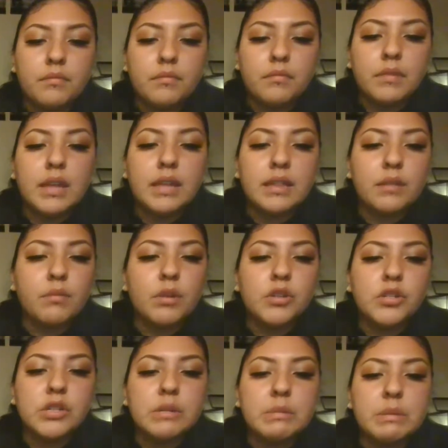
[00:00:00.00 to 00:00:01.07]
yeah, they want
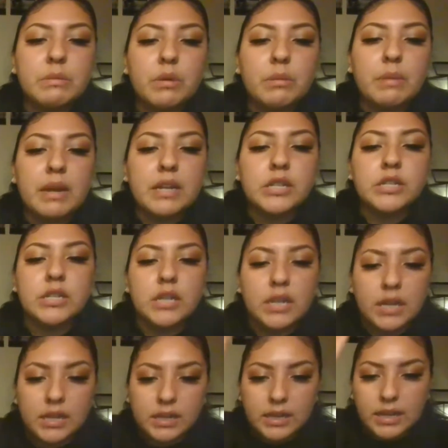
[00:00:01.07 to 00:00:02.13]
you to be more patient.
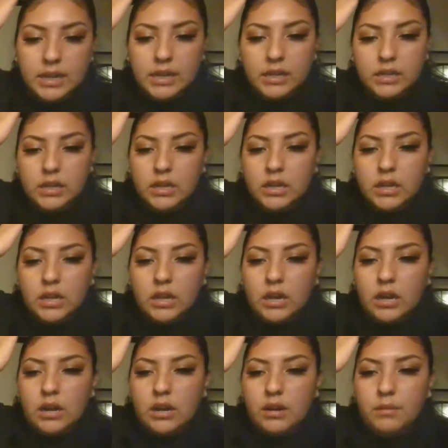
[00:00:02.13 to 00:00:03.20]
And like
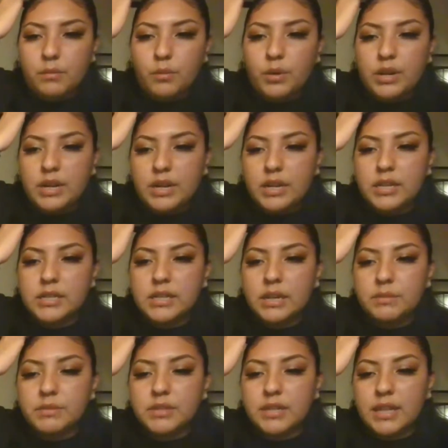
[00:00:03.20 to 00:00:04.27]
when it does
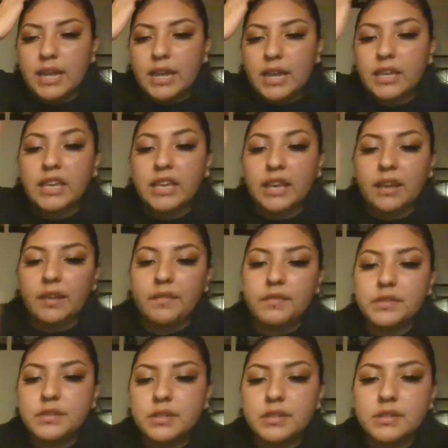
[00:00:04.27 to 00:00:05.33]
come to like
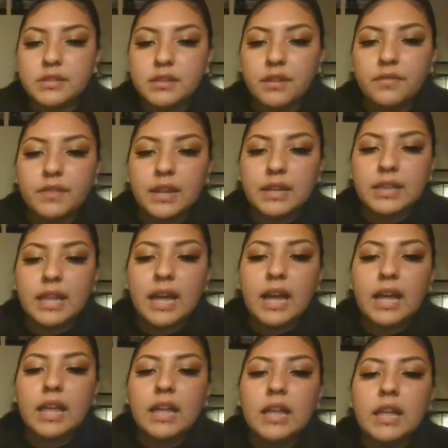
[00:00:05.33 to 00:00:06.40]
gifts and stuff like
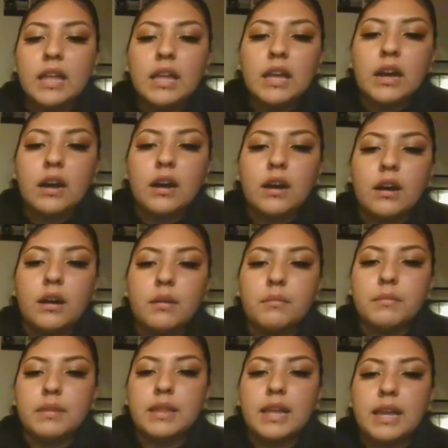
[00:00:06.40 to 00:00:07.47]
that,
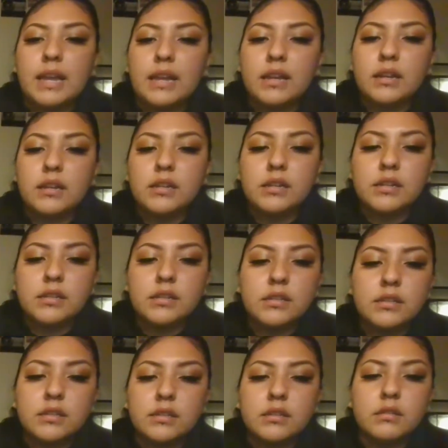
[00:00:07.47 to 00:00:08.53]
like
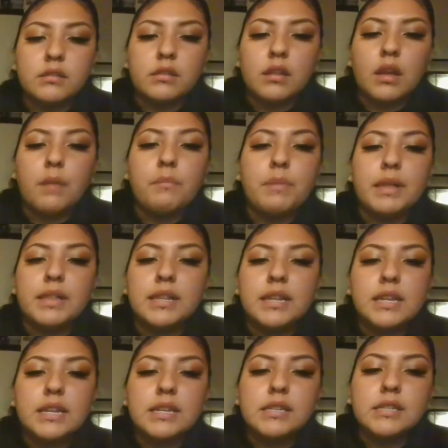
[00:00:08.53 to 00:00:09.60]

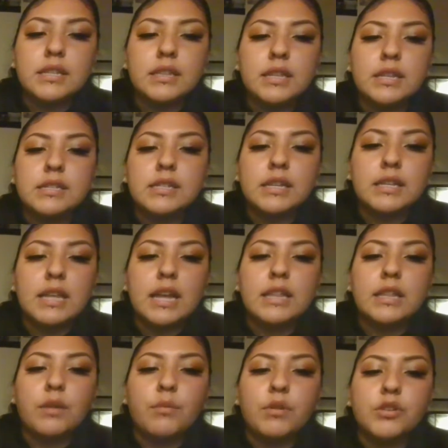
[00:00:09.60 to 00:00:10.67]
abilities and things like that,
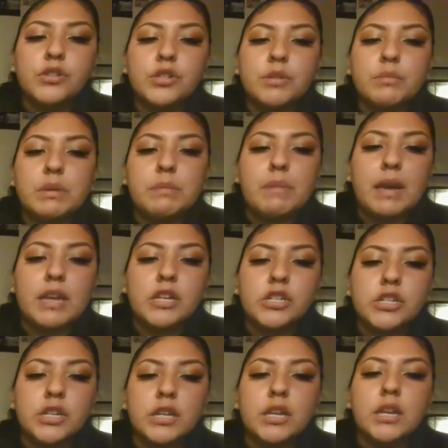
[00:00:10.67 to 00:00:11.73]
they want you to be
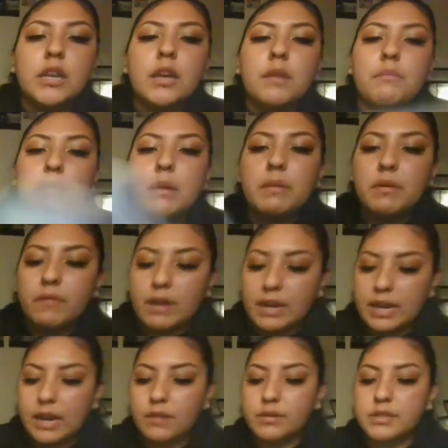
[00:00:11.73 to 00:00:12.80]
patient. Maybe right
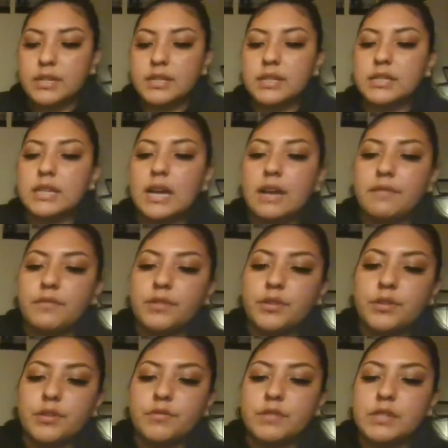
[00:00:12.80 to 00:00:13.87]
now is not the time for
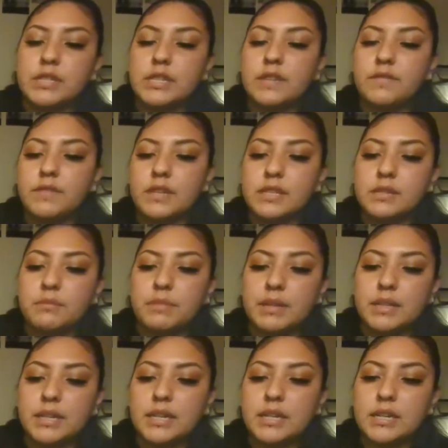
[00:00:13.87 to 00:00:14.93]
you to receive these
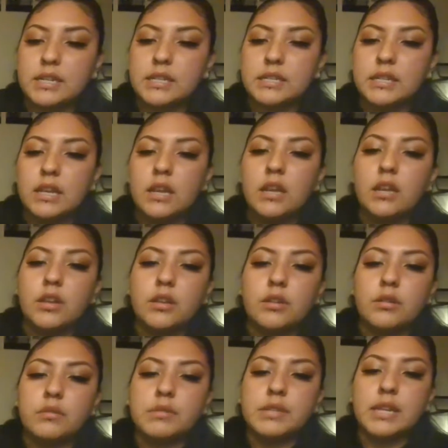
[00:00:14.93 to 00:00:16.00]
abilities, you
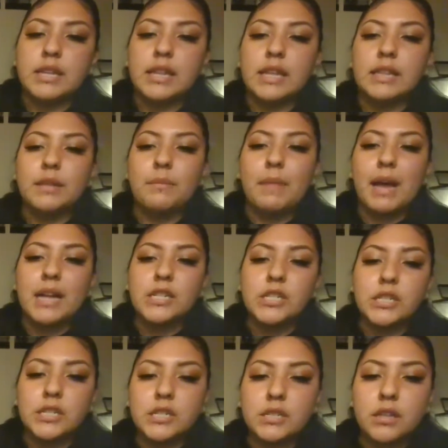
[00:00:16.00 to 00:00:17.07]
know what I'm saying, like the
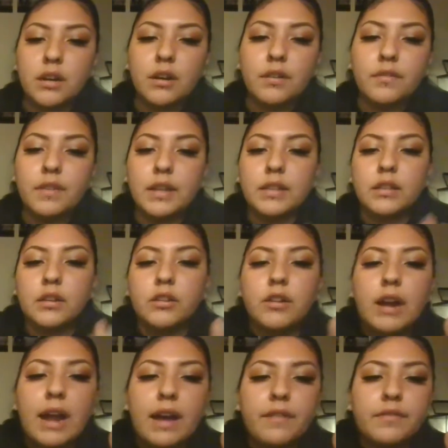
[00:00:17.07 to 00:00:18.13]
magic stuff, like the
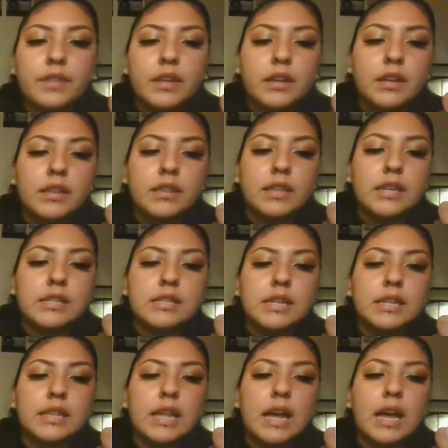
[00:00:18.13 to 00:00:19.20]
crafting and things
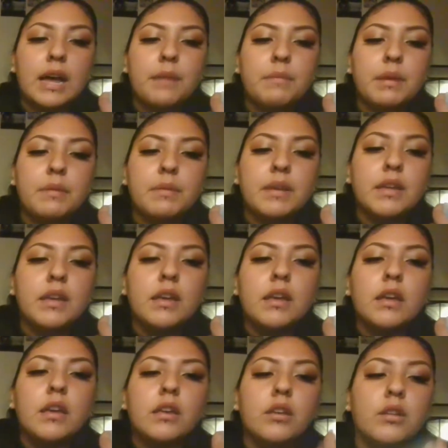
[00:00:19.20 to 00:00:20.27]
like that. Maybe,
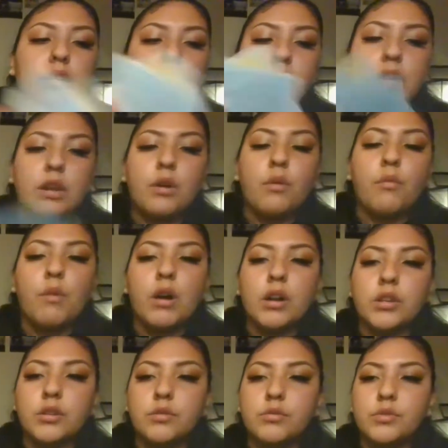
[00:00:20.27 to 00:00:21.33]
you know, they don't
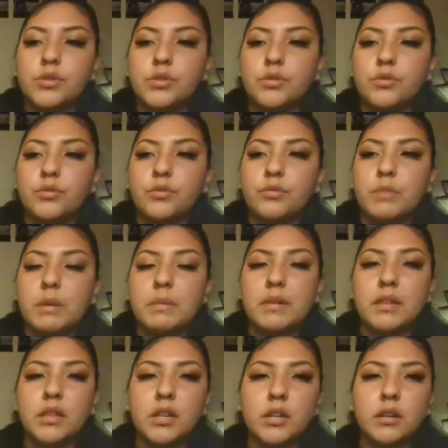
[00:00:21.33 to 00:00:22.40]
want you to maybe
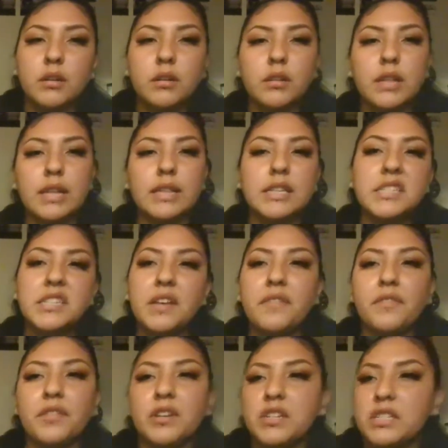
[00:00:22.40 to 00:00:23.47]
look like, let's say
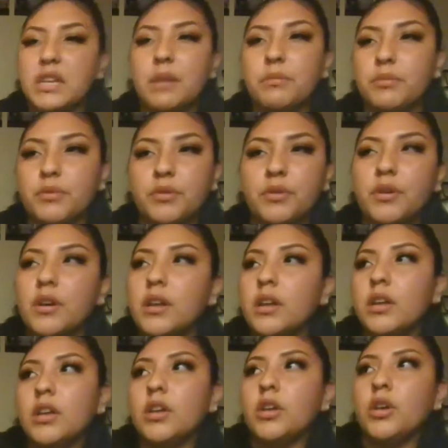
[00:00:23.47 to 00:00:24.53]
for example,
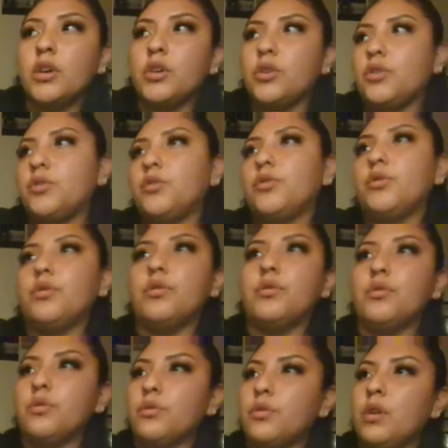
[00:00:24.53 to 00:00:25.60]

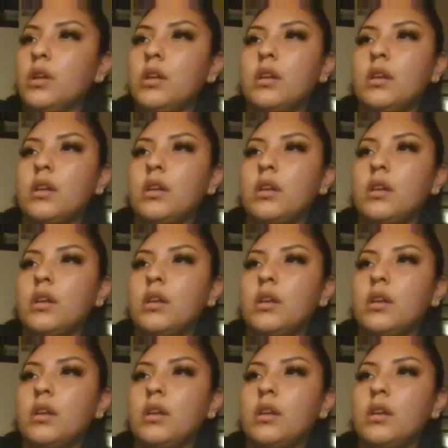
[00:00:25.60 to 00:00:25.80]
you